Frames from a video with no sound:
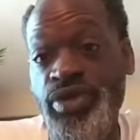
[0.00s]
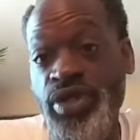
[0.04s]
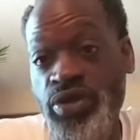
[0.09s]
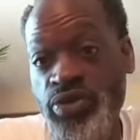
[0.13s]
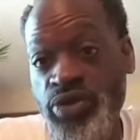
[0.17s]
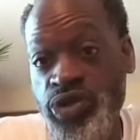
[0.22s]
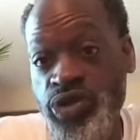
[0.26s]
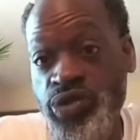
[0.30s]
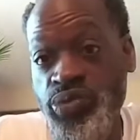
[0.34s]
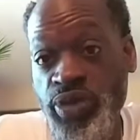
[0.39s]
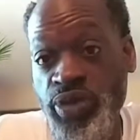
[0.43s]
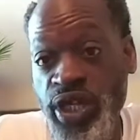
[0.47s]

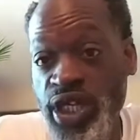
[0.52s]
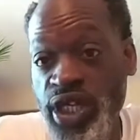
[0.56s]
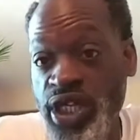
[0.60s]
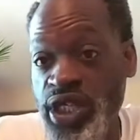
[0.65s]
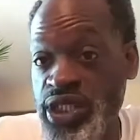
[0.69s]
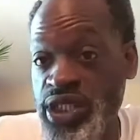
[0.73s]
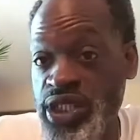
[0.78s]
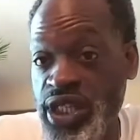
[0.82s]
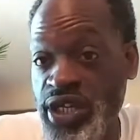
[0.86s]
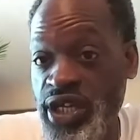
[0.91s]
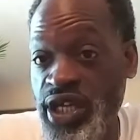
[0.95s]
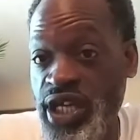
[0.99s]
which
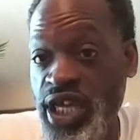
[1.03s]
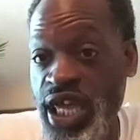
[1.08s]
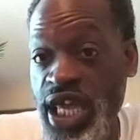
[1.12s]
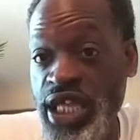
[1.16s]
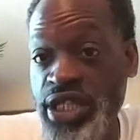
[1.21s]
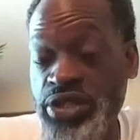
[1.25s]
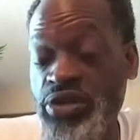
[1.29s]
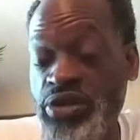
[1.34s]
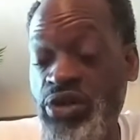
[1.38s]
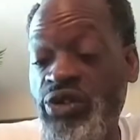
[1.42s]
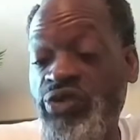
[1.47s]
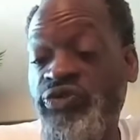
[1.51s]
means they
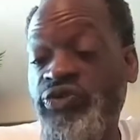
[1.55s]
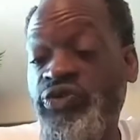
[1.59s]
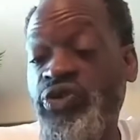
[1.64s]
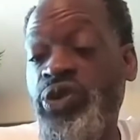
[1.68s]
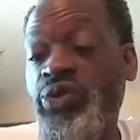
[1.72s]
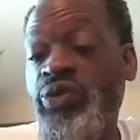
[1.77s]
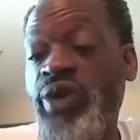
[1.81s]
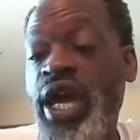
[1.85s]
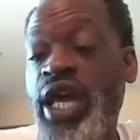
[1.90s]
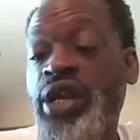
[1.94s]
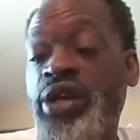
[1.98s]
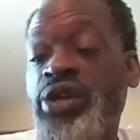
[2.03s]
catch those free
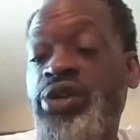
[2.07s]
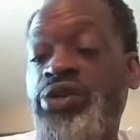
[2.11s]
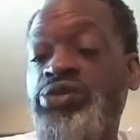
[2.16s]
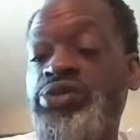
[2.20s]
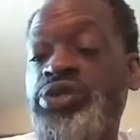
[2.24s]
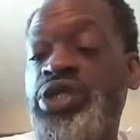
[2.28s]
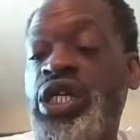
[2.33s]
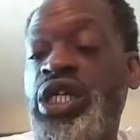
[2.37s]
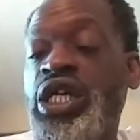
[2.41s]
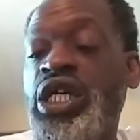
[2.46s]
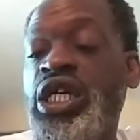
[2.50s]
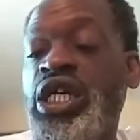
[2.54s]

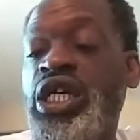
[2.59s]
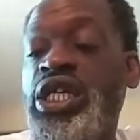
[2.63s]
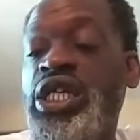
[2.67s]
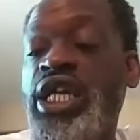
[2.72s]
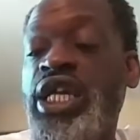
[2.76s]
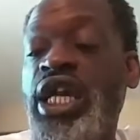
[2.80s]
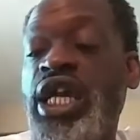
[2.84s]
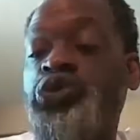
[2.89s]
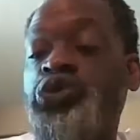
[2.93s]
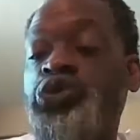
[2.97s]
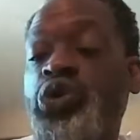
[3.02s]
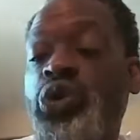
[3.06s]
radicals.
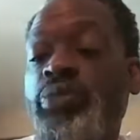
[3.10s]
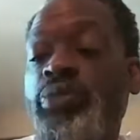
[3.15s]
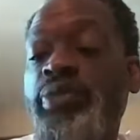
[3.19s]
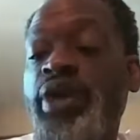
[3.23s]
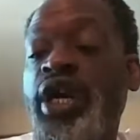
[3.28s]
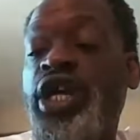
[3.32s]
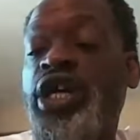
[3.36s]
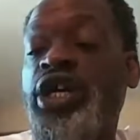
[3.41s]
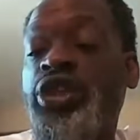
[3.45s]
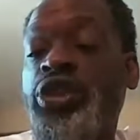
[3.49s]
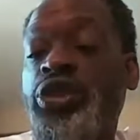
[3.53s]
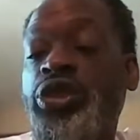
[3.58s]
Natural
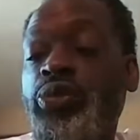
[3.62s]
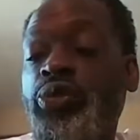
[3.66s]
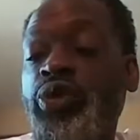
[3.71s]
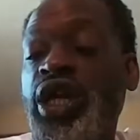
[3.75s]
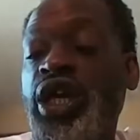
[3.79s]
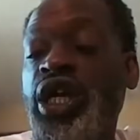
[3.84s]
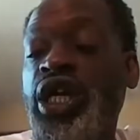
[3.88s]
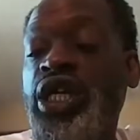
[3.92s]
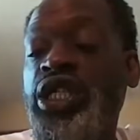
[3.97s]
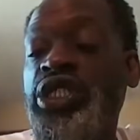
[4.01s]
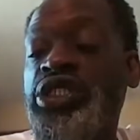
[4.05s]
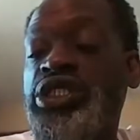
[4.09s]
omega
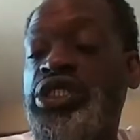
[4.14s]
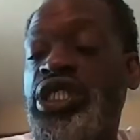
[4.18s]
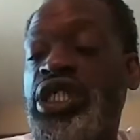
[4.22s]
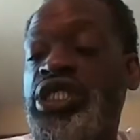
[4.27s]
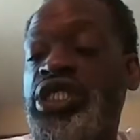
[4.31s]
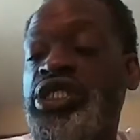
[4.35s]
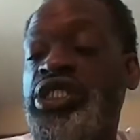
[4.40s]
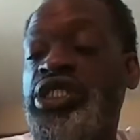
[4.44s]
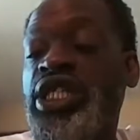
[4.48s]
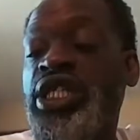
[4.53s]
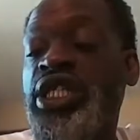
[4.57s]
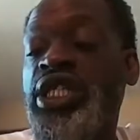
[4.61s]
threes,
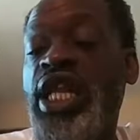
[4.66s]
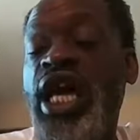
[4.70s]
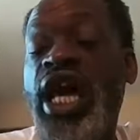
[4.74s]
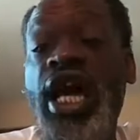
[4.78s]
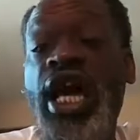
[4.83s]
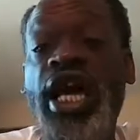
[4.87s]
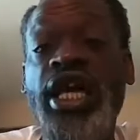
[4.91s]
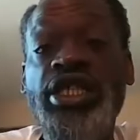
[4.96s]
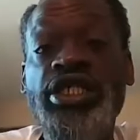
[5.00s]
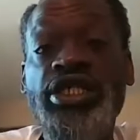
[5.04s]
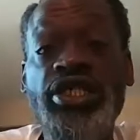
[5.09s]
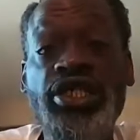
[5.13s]
six, and
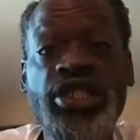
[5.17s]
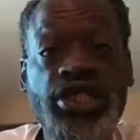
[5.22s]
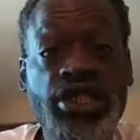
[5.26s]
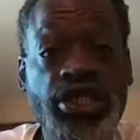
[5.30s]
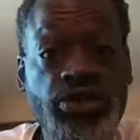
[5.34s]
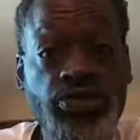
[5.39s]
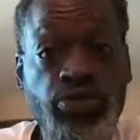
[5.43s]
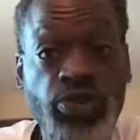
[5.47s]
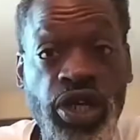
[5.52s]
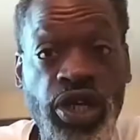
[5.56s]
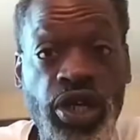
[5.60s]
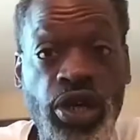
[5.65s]
nines. And this
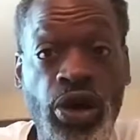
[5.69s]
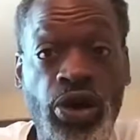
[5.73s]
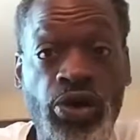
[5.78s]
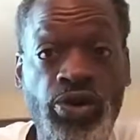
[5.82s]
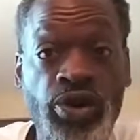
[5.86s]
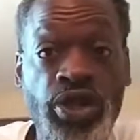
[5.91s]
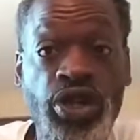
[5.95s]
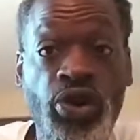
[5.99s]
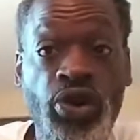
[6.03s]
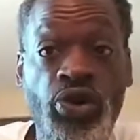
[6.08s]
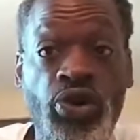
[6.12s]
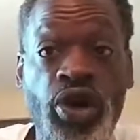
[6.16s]
is one of the
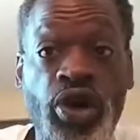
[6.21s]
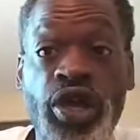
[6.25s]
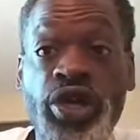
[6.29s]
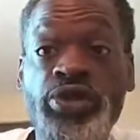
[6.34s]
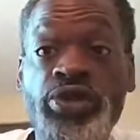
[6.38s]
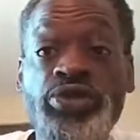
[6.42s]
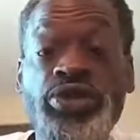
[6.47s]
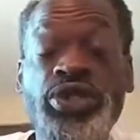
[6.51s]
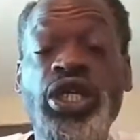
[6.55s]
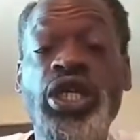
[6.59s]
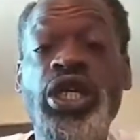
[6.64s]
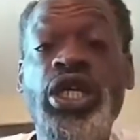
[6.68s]
only
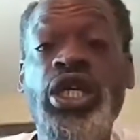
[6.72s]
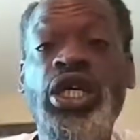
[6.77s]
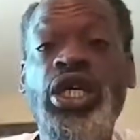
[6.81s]
oils